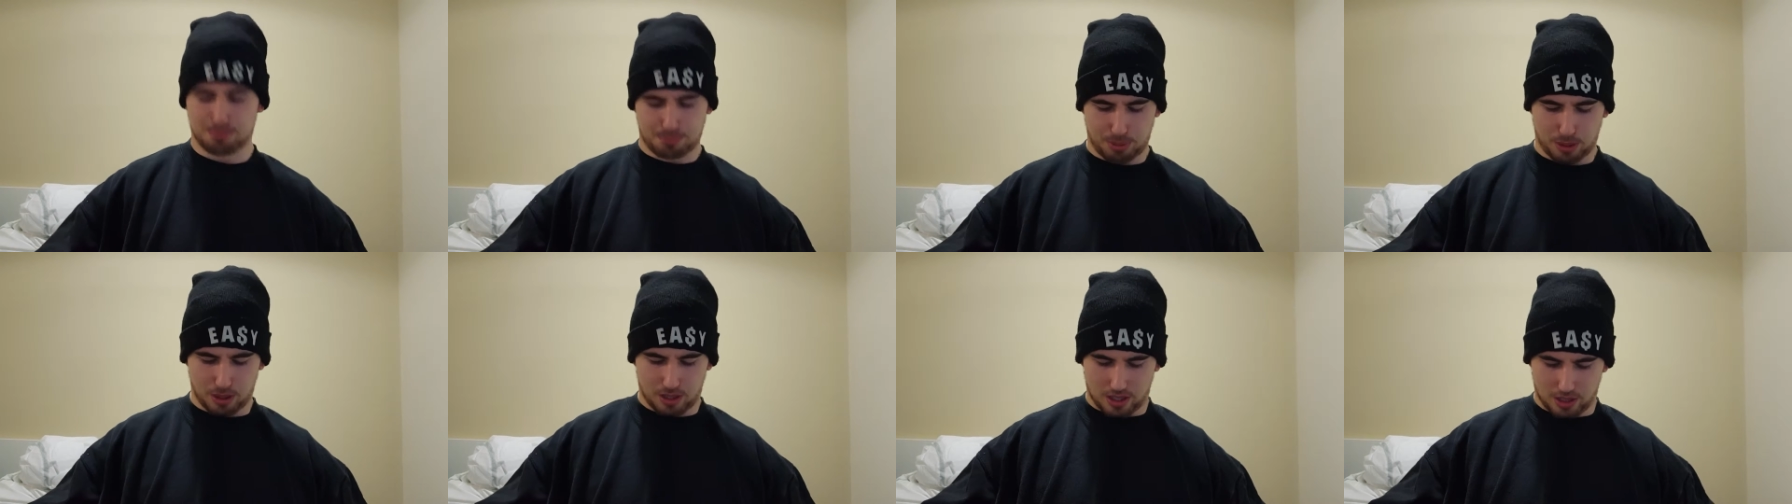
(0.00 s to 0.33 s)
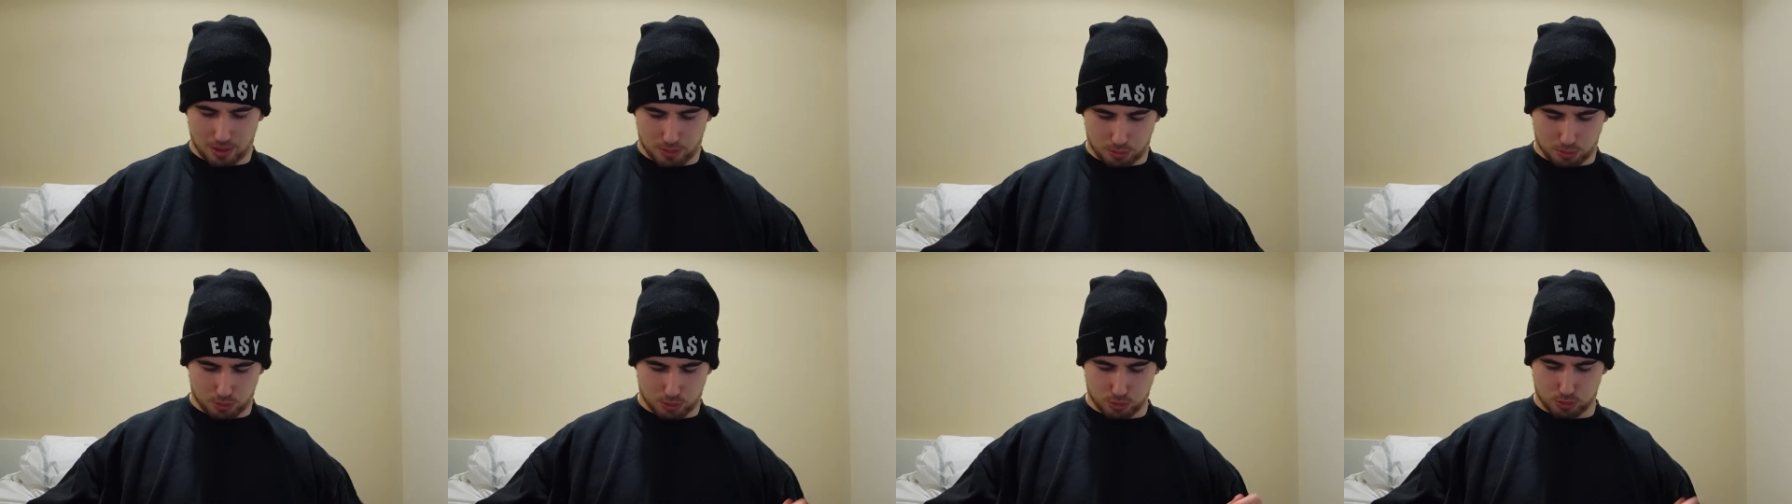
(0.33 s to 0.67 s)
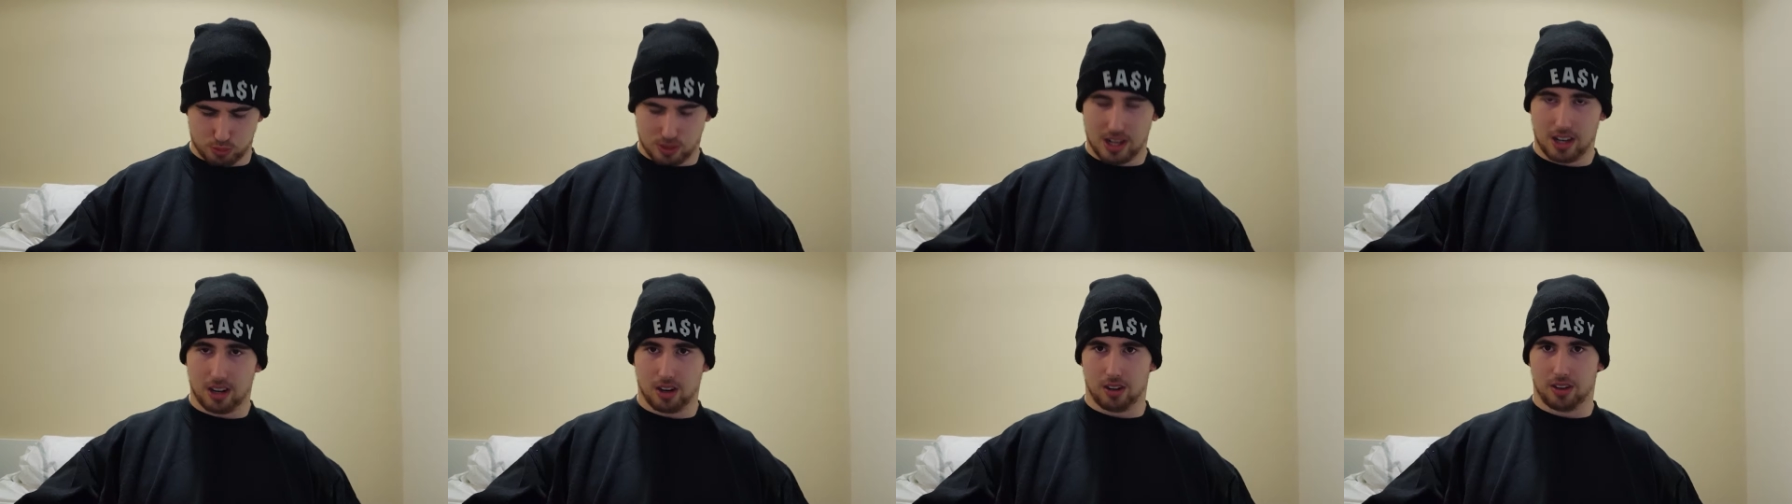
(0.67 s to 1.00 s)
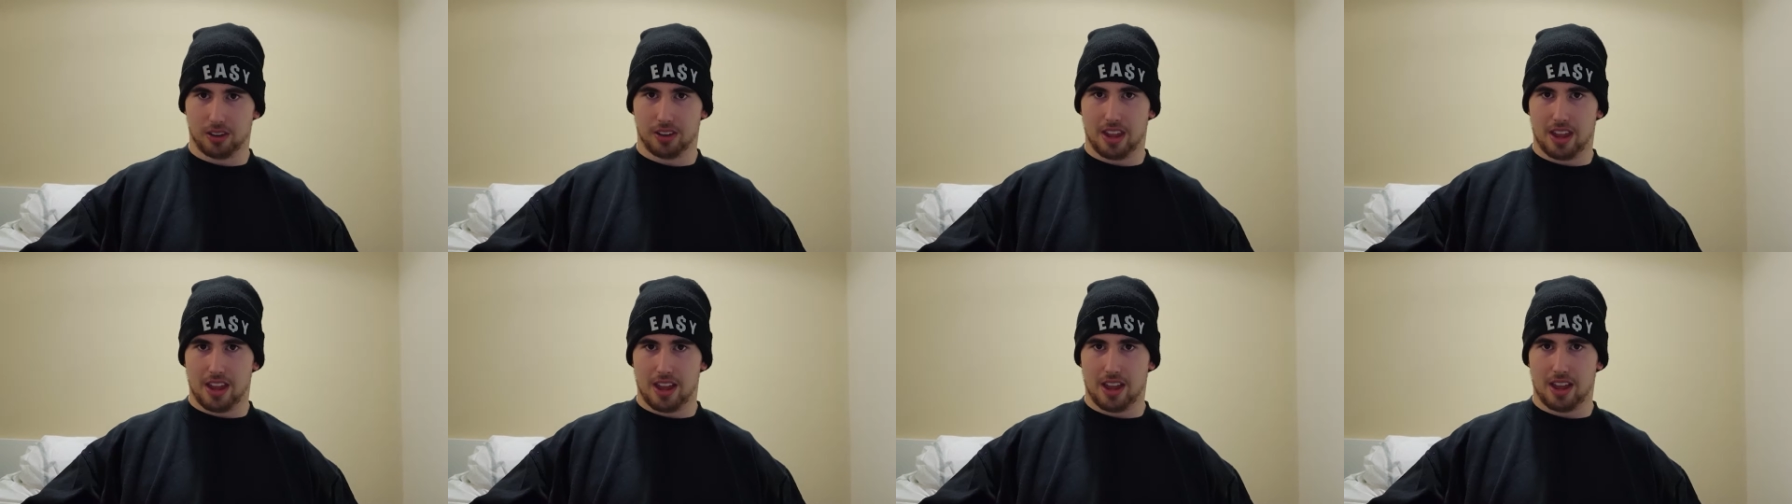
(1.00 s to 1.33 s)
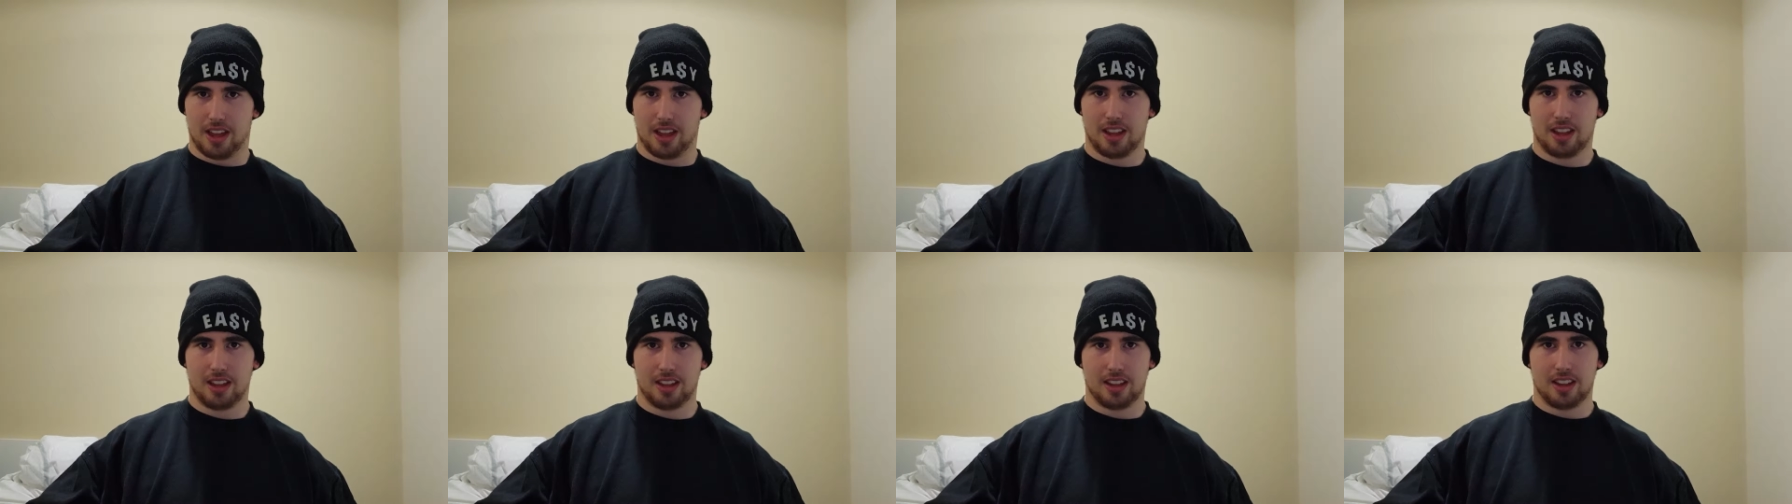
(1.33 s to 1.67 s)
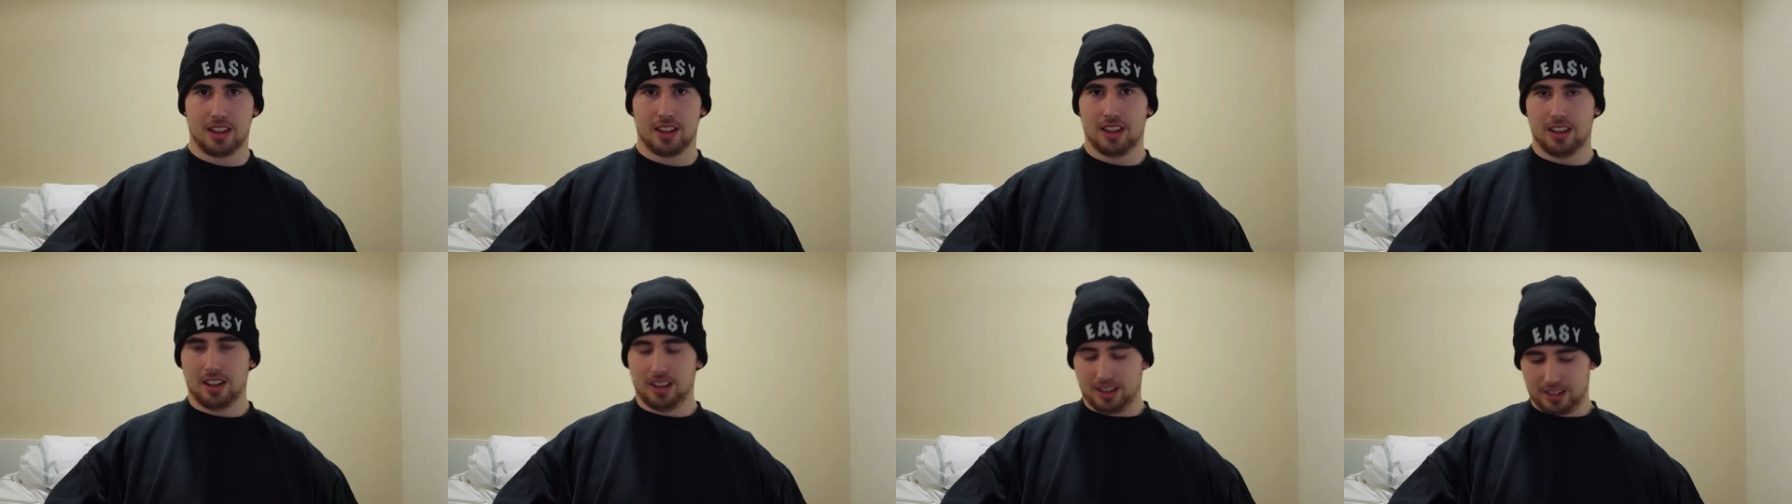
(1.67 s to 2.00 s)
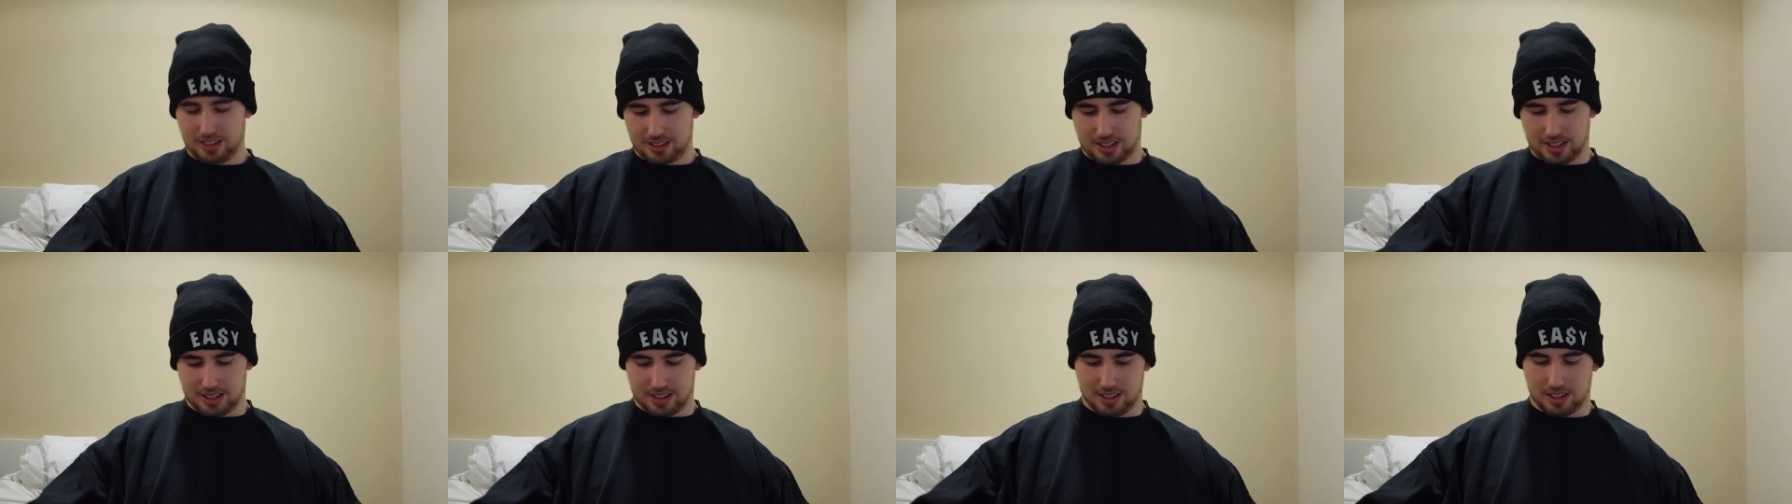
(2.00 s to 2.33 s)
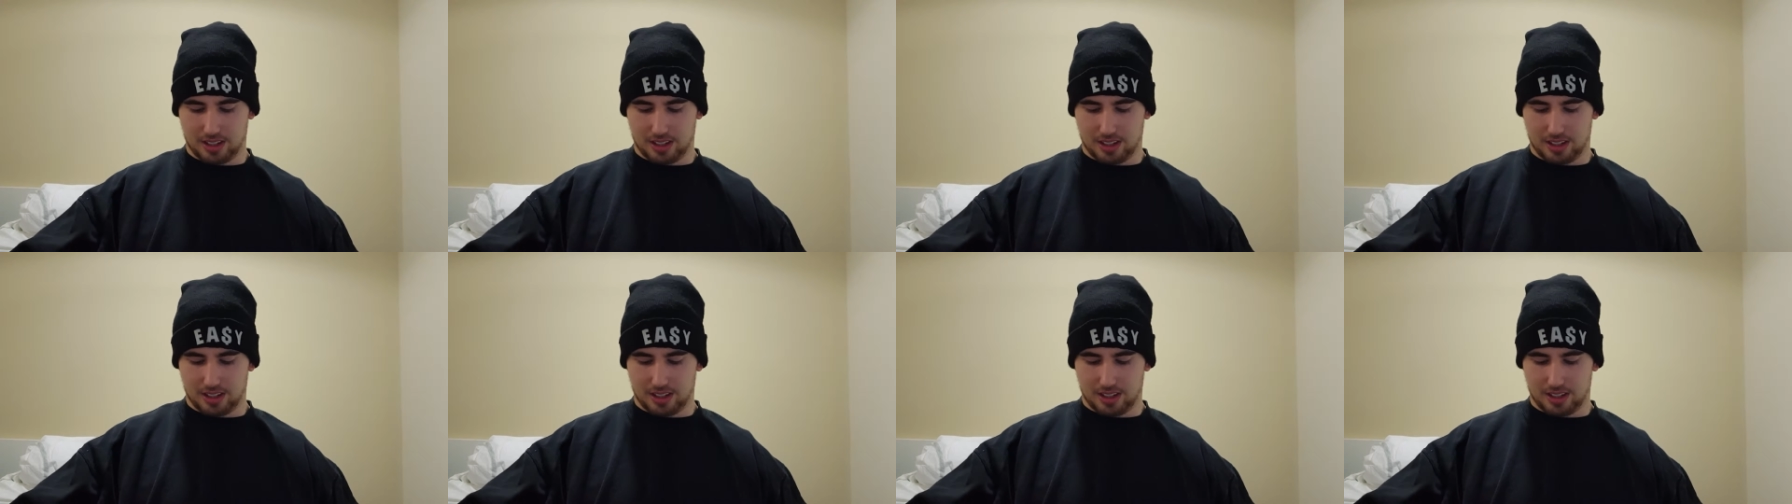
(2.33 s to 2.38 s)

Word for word: put a little grill on there and get